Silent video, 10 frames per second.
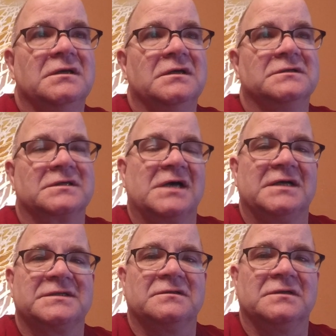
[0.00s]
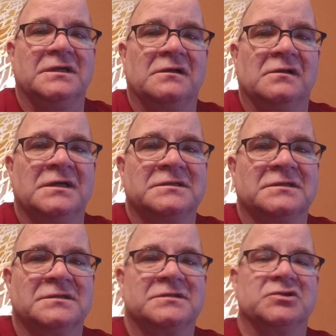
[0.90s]
is constantly
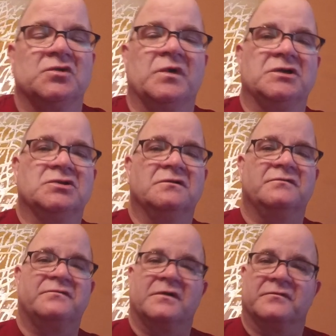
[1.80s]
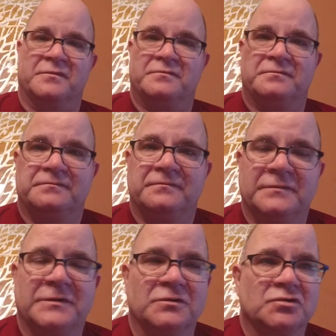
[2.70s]
analyzing the situation in front of them.
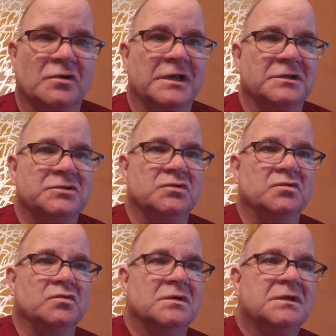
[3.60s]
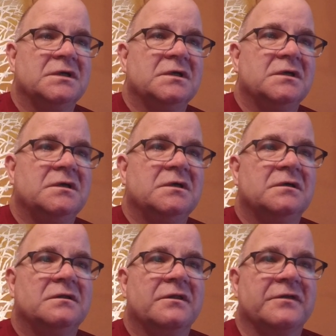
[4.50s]
They're trying to
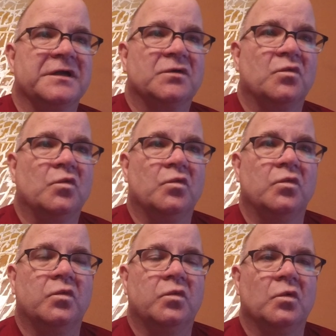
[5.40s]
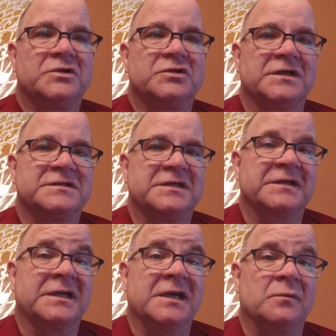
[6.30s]
think, what should I set the
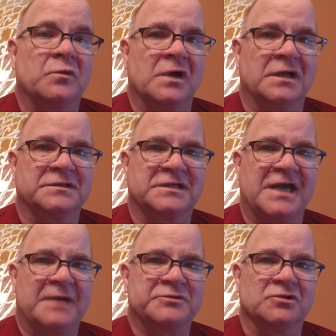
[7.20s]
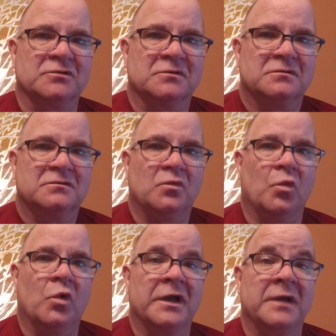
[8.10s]
camera on to capture
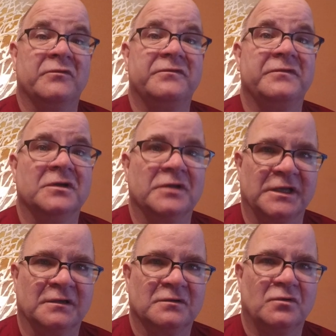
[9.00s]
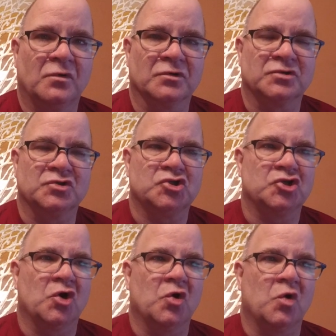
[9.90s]
what I'm feeling or to
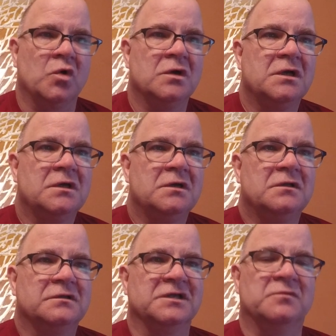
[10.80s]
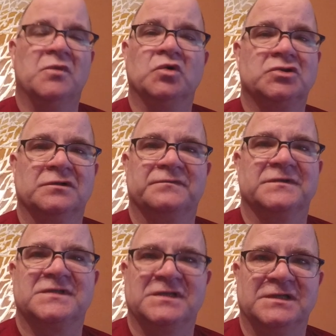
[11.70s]
show the emotion of the
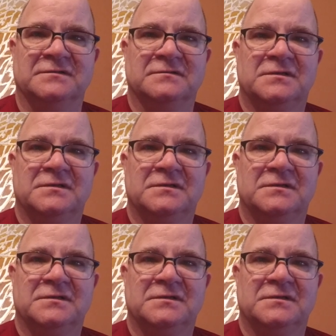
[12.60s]
scene?